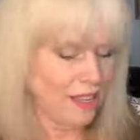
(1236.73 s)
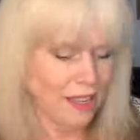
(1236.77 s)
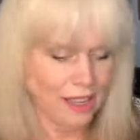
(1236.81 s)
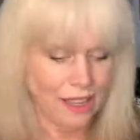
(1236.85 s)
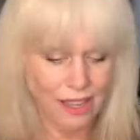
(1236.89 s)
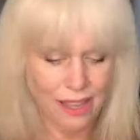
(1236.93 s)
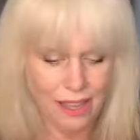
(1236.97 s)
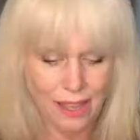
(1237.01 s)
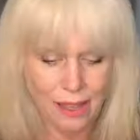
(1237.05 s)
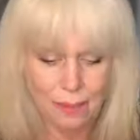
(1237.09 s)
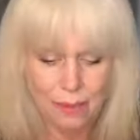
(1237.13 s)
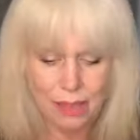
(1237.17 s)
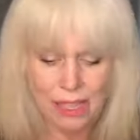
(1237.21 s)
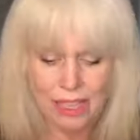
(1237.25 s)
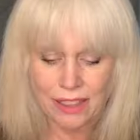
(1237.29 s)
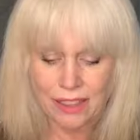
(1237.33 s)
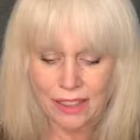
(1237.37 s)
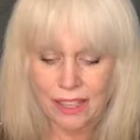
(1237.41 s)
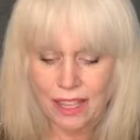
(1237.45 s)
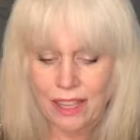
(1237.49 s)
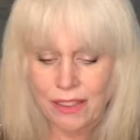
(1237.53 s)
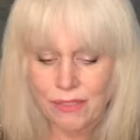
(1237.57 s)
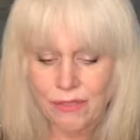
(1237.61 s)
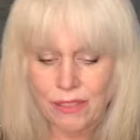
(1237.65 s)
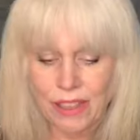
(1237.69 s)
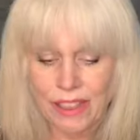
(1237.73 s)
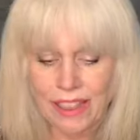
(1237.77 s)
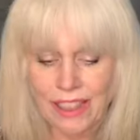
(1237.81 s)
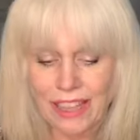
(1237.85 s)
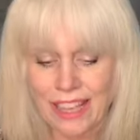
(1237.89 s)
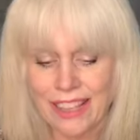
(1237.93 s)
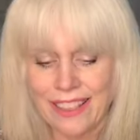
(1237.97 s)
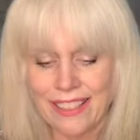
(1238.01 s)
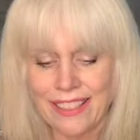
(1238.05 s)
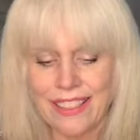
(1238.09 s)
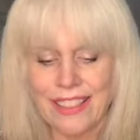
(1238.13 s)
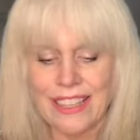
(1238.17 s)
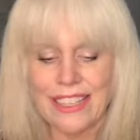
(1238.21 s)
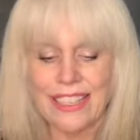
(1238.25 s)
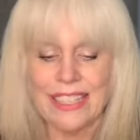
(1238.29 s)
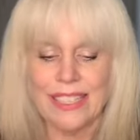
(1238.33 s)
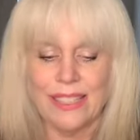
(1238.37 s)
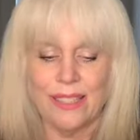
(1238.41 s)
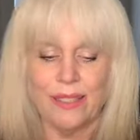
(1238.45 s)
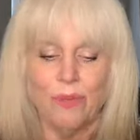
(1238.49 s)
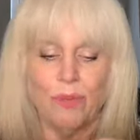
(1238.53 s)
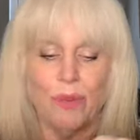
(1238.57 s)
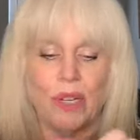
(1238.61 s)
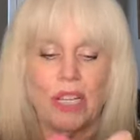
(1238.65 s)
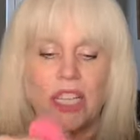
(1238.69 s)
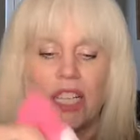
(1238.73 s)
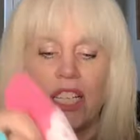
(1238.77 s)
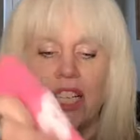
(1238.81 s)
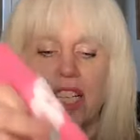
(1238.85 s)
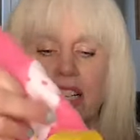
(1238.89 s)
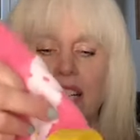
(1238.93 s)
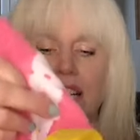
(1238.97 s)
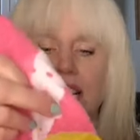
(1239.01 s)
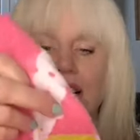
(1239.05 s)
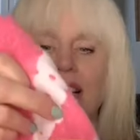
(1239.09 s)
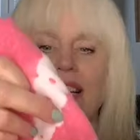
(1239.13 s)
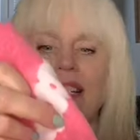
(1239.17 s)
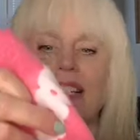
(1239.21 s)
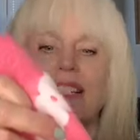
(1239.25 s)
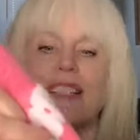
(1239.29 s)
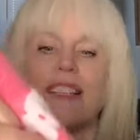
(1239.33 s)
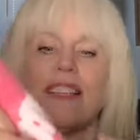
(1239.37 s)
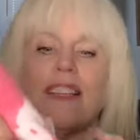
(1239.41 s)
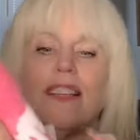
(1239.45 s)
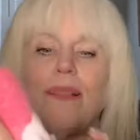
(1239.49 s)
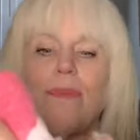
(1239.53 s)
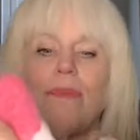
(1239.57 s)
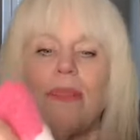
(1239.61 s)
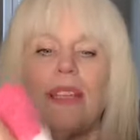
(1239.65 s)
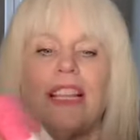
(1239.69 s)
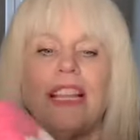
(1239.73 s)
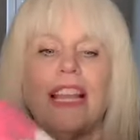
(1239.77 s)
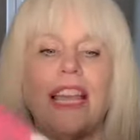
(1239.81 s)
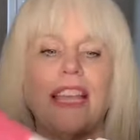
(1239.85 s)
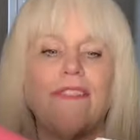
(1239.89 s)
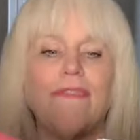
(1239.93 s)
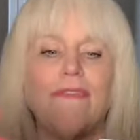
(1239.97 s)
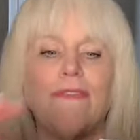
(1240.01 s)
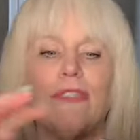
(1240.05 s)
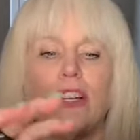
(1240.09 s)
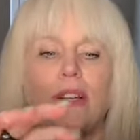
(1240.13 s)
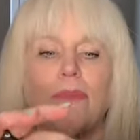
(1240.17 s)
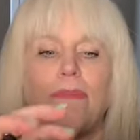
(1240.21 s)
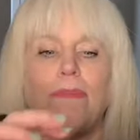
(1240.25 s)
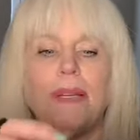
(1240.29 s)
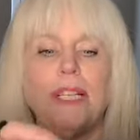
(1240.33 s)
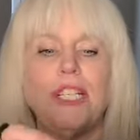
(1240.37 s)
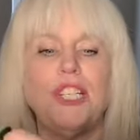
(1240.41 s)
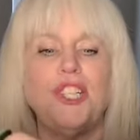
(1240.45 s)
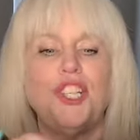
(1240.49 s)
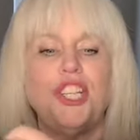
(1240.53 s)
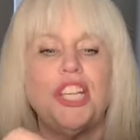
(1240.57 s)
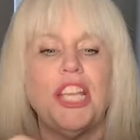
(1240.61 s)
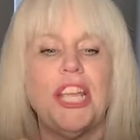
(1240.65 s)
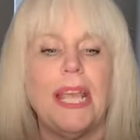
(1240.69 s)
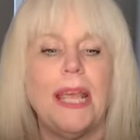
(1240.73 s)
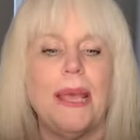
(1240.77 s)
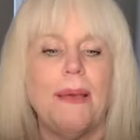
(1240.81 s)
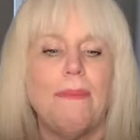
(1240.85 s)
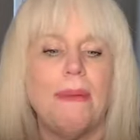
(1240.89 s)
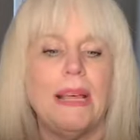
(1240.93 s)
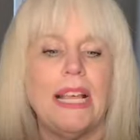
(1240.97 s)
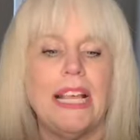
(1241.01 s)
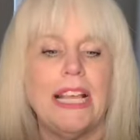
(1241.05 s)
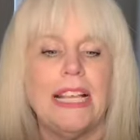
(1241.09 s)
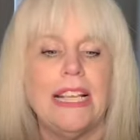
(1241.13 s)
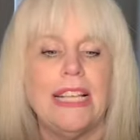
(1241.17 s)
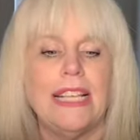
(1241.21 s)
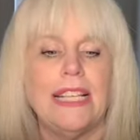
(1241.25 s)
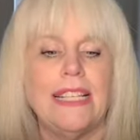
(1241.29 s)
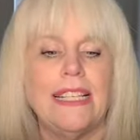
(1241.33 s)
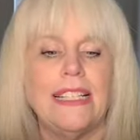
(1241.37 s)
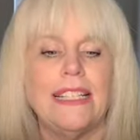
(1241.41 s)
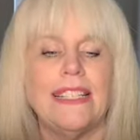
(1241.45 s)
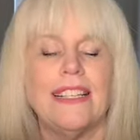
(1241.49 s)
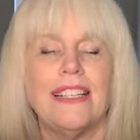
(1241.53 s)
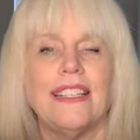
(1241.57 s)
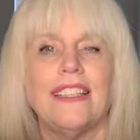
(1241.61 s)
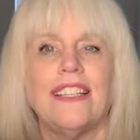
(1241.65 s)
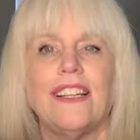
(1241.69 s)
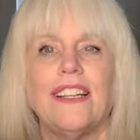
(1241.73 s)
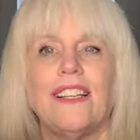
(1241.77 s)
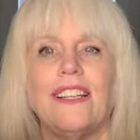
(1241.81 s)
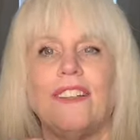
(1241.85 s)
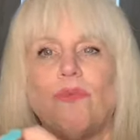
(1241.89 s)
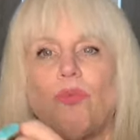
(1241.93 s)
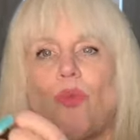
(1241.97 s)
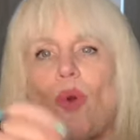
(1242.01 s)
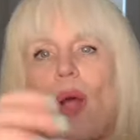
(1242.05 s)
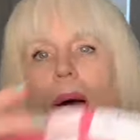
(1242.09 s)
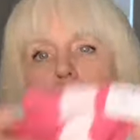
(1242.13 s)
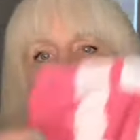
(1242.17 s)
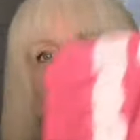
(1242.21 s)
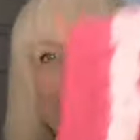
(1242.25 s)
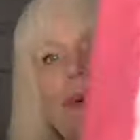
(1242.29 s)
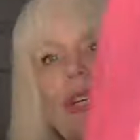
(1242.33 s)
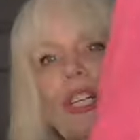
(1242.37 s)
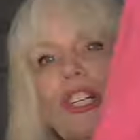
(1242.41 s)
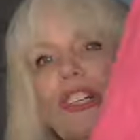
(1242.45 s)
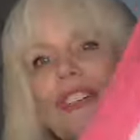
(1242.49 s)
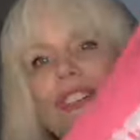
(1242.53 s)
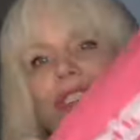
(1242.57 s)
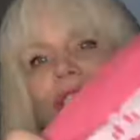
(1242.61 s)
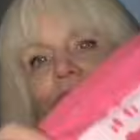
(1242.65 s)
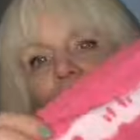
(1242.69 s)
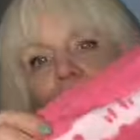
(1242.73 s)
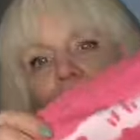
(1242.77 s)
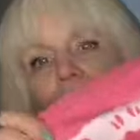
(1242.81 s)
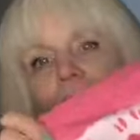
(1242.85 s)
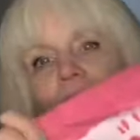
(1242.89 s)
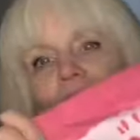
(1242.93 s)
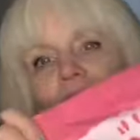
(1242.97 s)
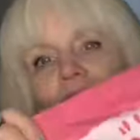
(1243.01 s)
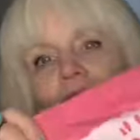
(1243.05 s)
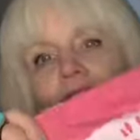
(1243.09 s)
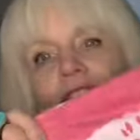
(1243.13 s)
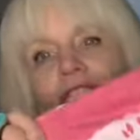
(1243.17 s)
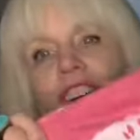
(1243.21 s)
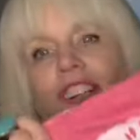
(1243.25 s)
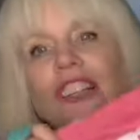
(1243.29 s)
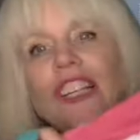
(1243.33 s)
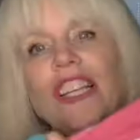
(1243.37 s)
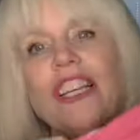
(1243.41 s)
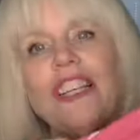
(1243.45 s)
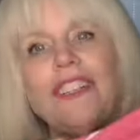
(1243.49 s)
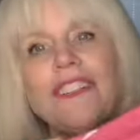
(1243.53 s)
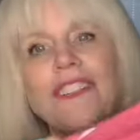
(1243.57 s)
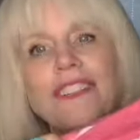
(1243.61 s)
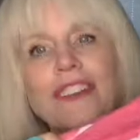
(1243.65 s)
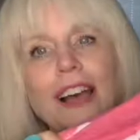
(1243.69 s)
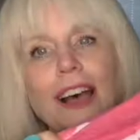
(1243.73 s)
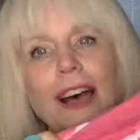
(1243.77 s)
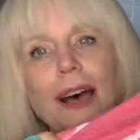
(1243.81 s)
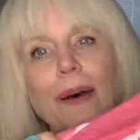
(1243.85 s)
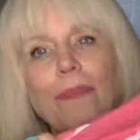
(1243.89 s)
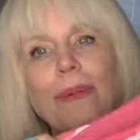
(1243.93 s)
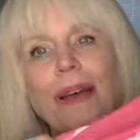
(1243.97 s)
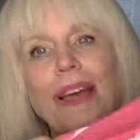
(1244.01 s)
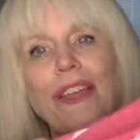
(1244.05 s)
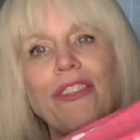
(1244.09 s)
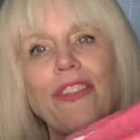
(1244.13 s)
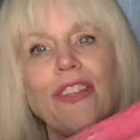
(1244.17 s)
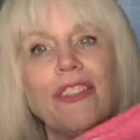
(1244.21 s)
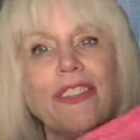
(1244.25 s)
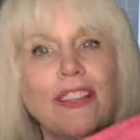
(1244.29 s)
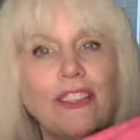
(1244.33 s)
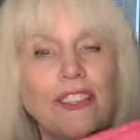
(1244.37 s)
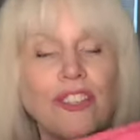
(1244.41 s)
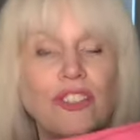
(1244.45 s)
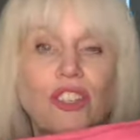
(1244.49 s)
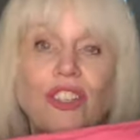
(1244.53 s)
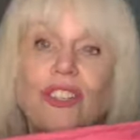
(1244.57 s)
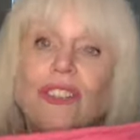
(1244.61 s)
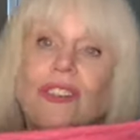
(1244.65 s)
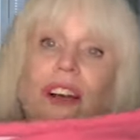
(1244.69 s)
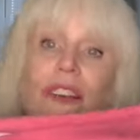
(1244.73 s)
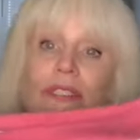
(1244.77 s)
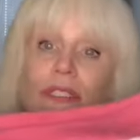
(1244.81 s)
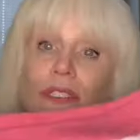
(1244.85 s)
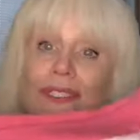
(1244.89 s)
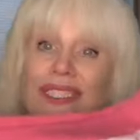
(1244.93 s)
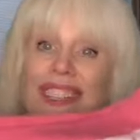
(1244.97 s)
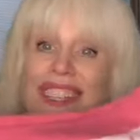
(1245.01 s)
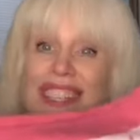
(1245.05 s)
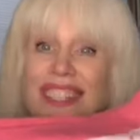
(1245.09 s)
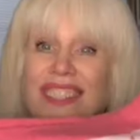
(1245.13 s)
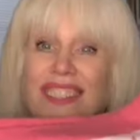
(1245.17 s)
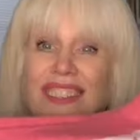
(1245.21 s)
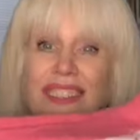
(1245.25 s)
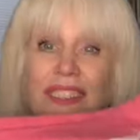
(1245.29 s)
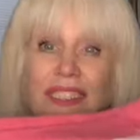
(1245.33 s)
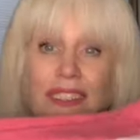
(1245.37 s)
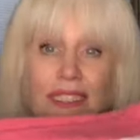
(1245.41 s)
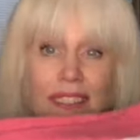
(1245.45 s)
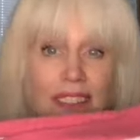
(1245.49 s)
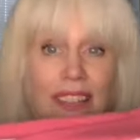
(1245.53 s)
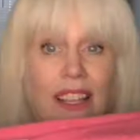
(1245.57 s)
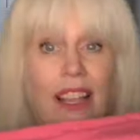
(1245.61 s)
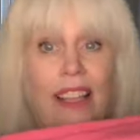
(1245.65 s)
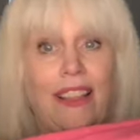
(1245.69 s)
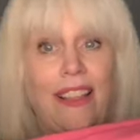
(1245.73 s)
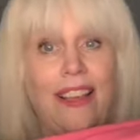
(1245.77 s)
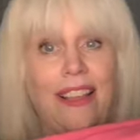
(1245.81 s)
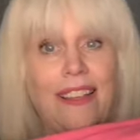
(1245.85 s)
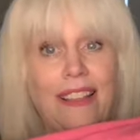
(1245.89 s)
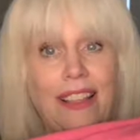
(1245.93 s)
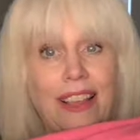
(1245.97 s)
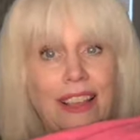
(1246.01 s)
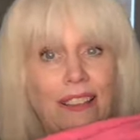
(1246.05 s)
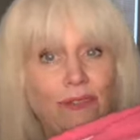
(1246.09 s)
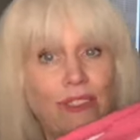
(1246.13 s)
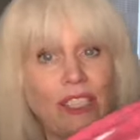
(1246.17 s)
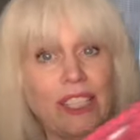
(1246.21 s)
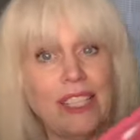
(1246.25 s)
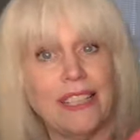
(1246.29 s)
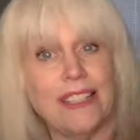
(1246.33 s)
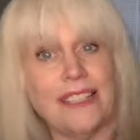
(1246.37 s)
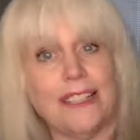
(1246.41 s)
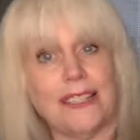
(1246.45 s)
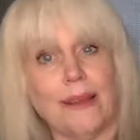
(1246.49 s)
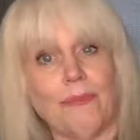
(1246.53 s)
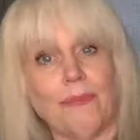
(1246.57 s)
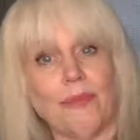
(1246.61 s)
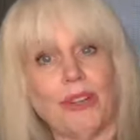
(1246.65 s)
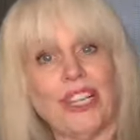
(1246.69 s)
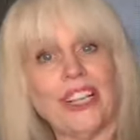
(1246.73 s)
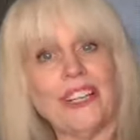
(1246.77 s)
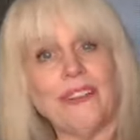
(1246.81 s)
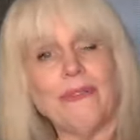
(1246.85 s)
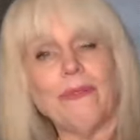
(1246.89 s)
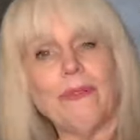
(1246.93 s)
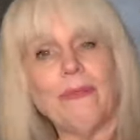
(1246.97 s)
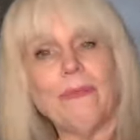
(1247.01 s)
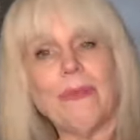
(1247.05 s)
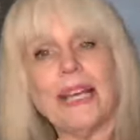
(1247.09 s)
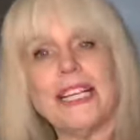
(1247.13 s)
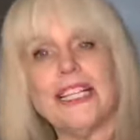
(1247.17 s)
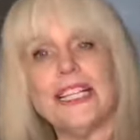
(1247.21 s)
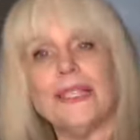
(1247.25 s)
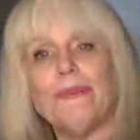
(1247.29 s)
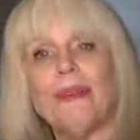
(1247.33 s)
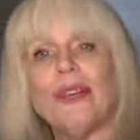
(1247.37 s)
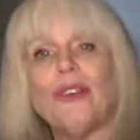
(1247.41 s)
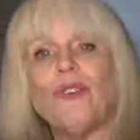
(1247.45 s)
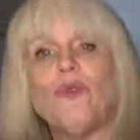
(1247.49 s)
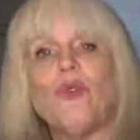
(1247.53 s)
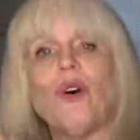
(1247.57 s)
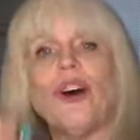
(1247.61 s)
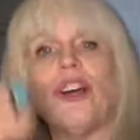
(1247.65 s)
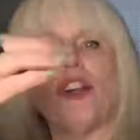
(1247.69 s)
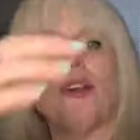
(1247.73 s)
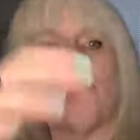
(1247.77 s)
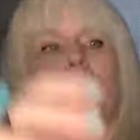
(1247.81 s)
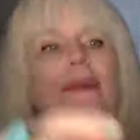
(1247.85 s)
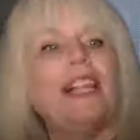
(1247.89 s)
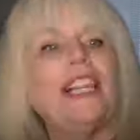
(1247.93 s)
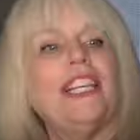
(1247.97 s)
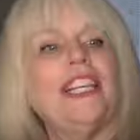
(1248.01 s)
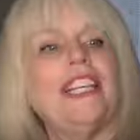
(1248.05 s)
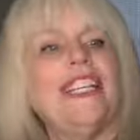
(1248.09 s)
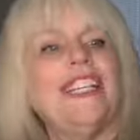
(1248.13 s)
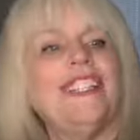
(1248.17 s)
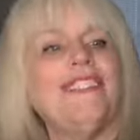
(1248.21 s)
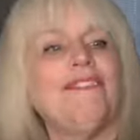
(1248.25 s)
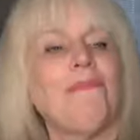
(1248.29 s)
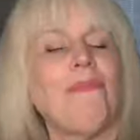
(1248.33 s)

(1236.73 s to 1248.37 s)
I love that this one is gonna be like for pajamas, little romper or something, and a little top. I thought that was cute, although it does look, I like that, really summery. It reminds me of watermelon